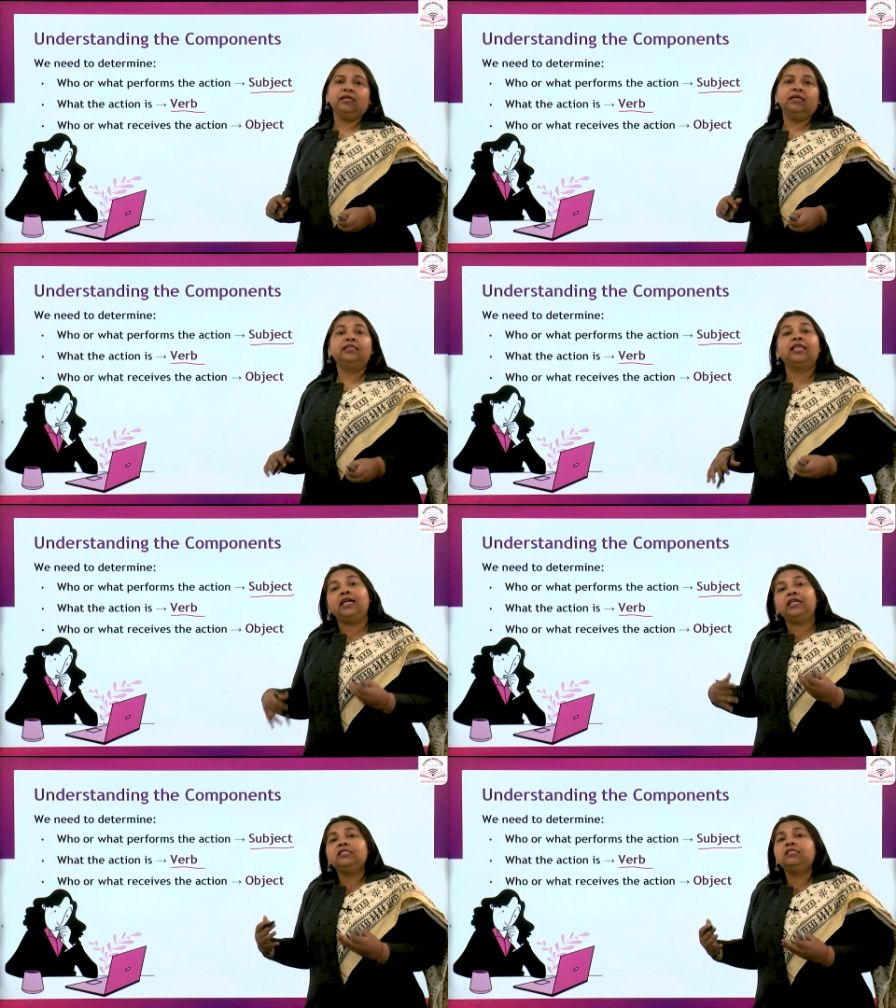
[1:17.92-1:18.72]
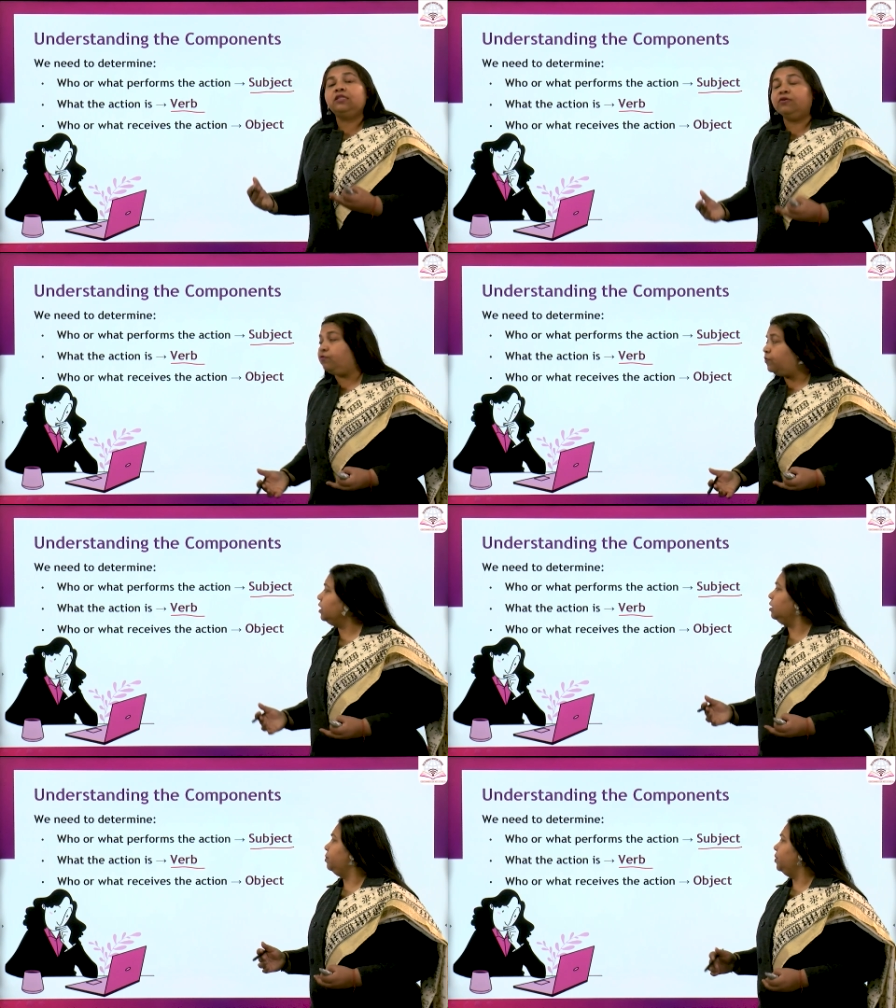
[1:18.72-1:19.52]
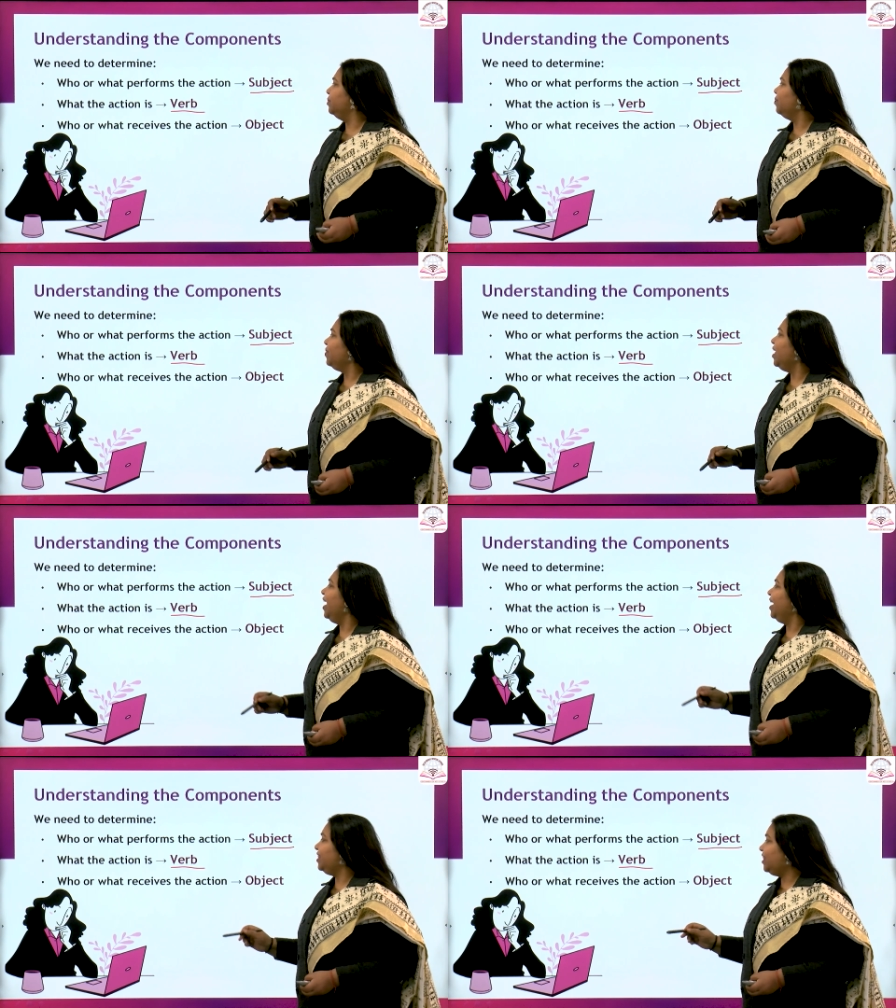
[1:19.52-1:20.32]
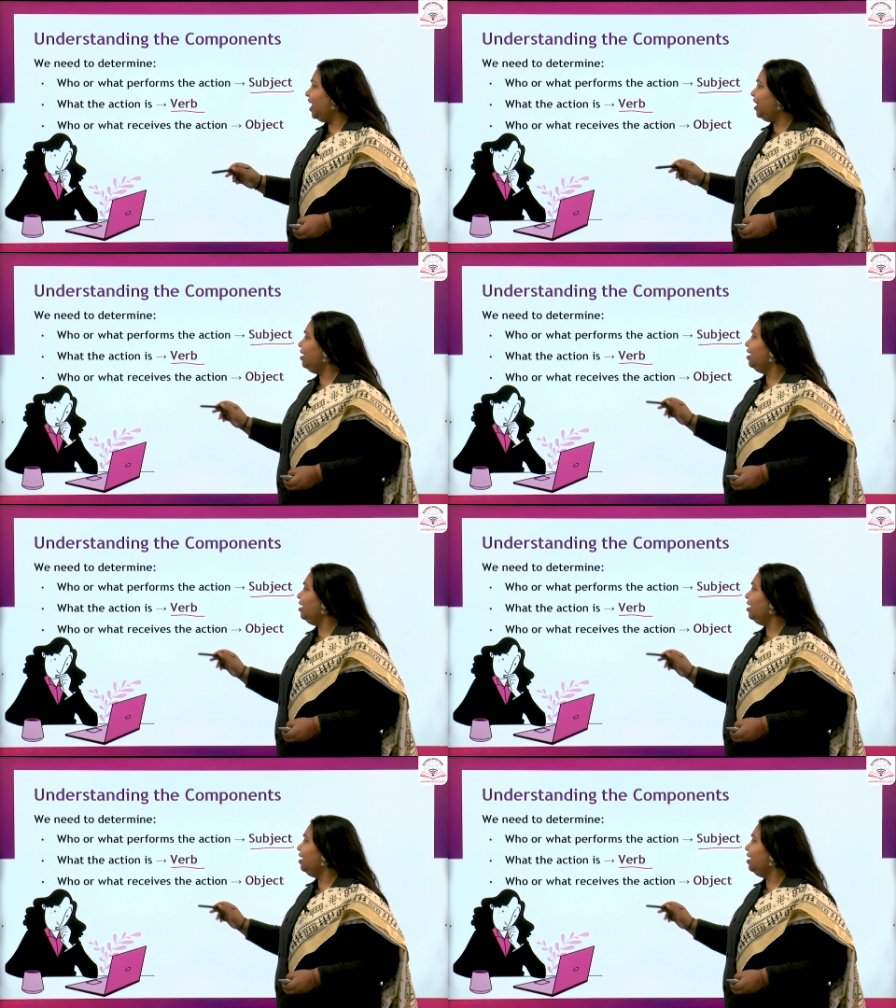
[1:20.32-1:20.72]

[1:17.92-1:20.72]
that is the verb, and then